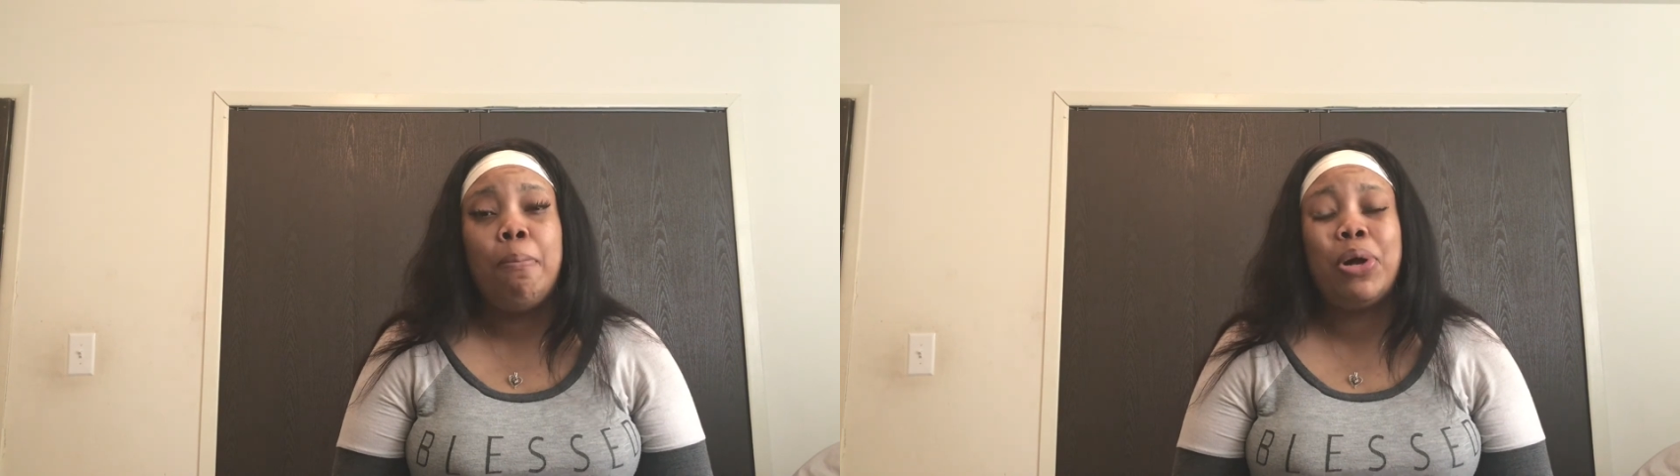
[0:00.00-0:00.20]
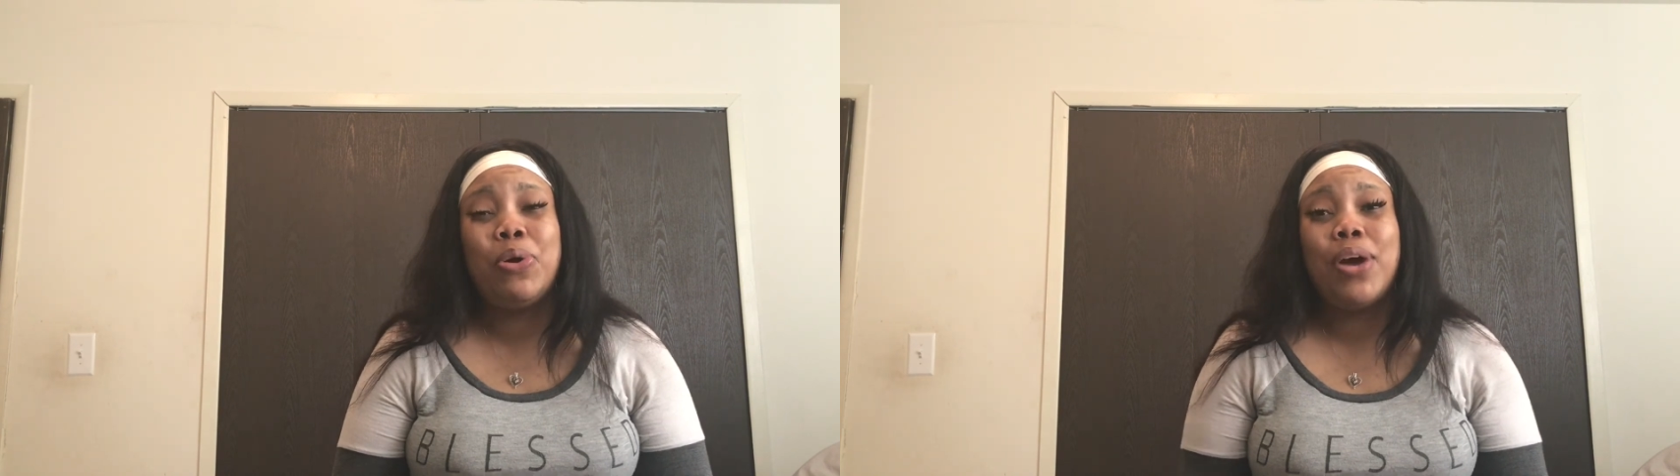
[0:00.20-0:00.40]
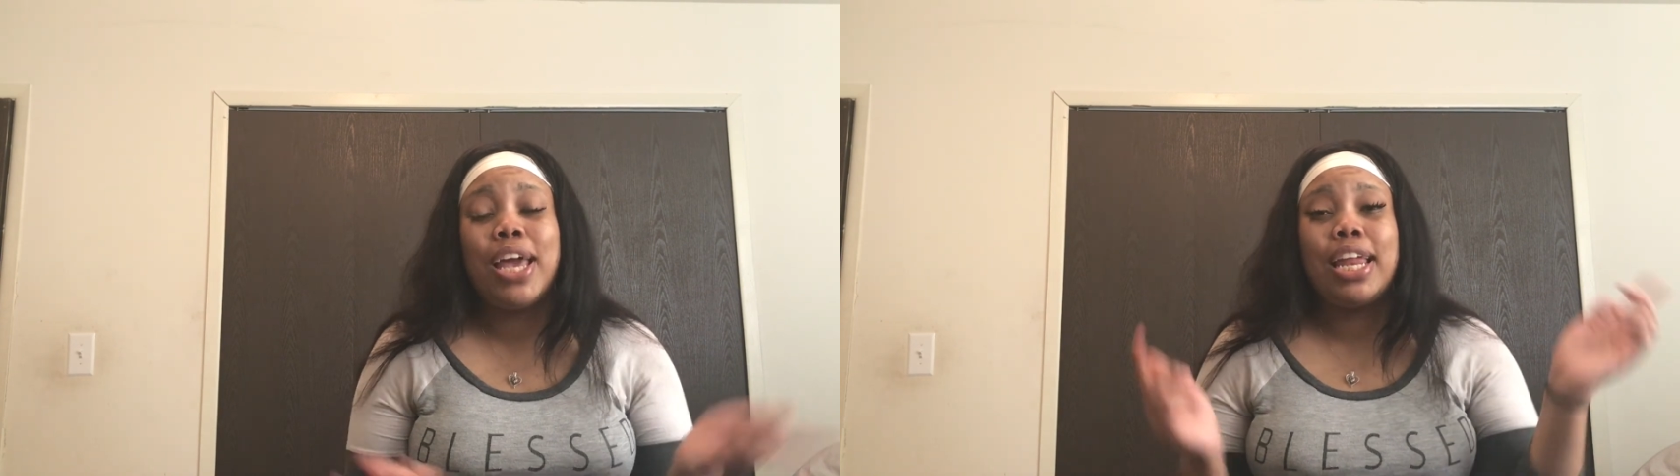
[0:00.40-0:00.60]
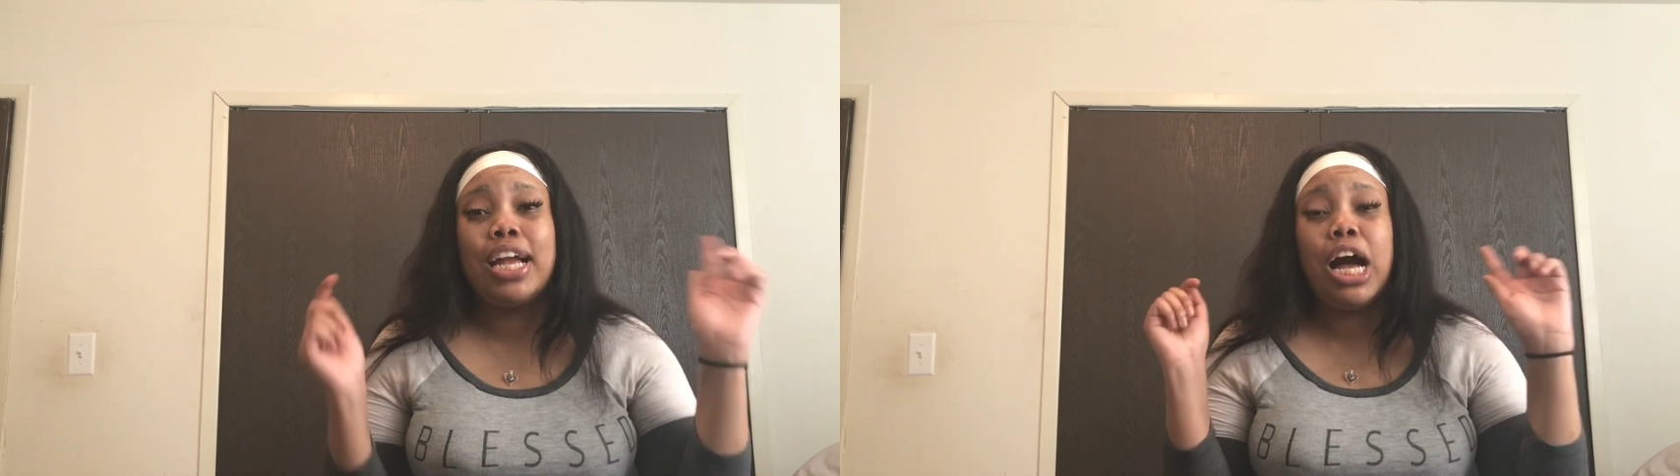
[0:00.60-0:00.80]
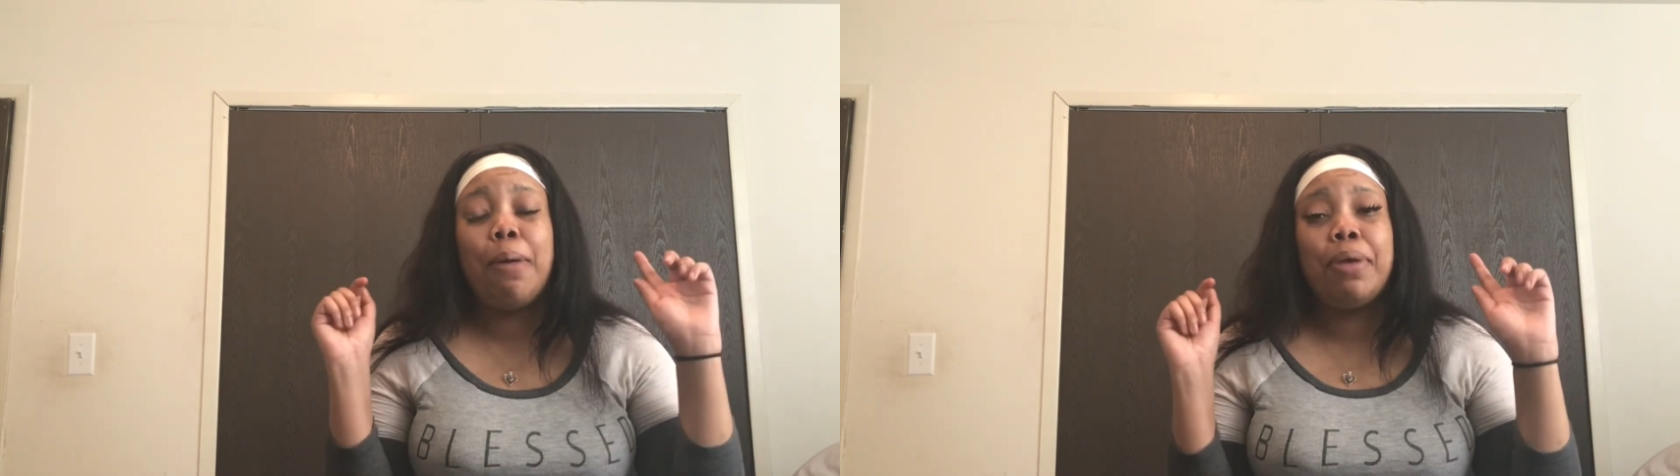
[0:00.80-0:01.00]
but go ahead and
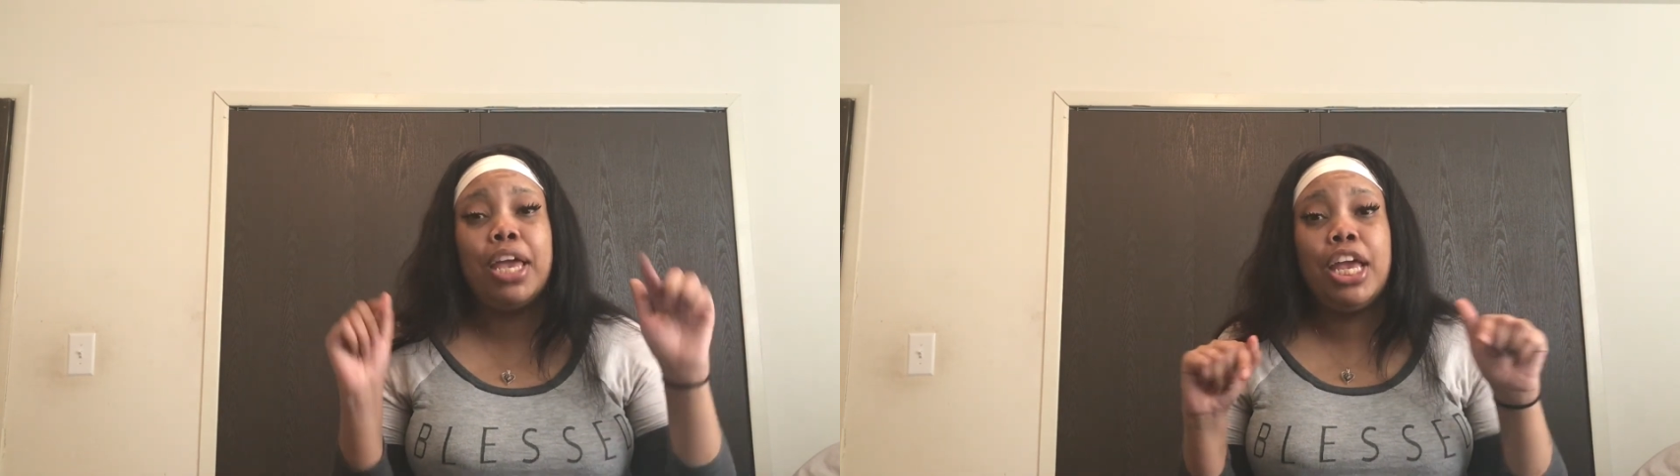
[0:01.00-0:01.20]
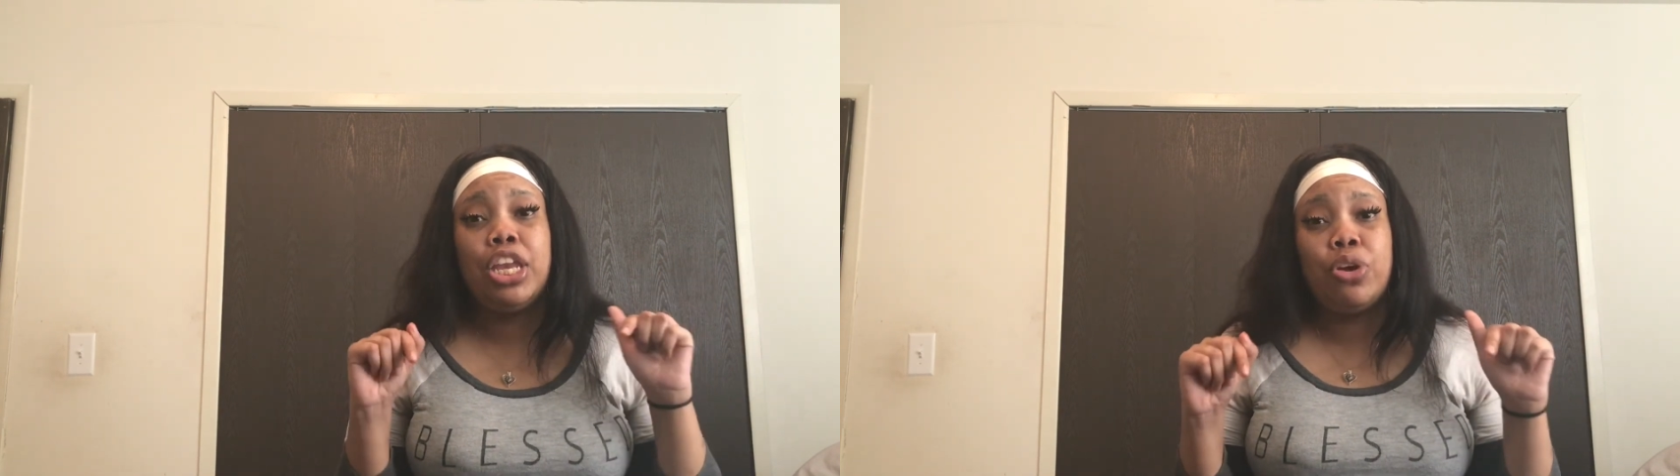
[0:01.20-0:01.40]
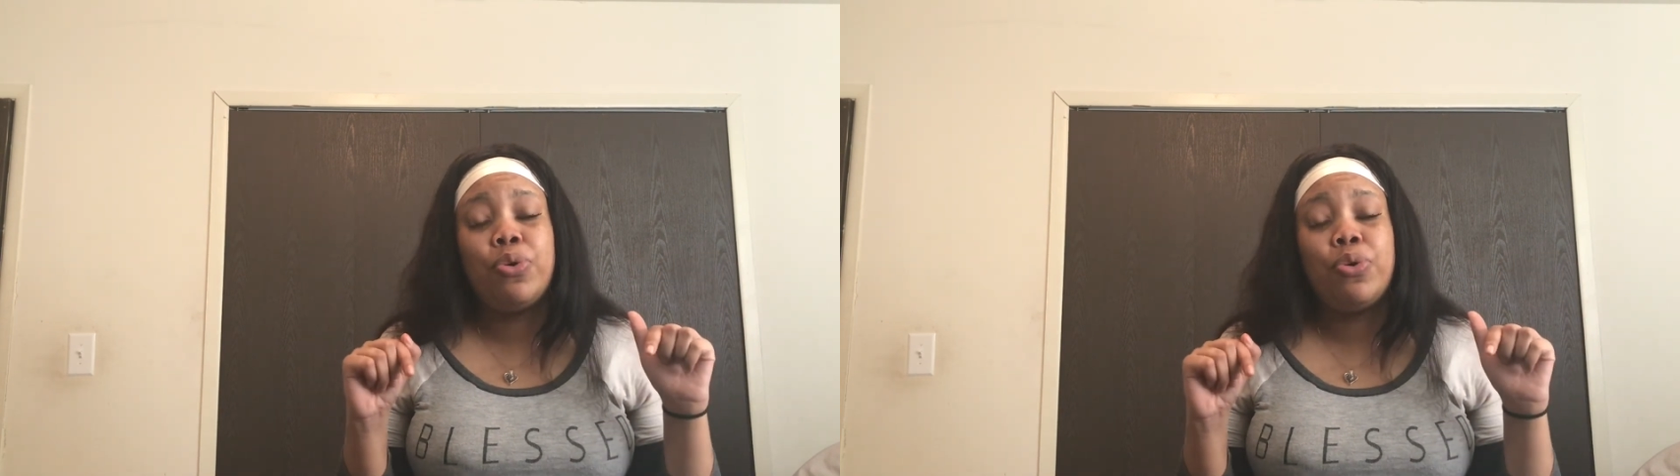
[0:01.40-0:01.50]
comment any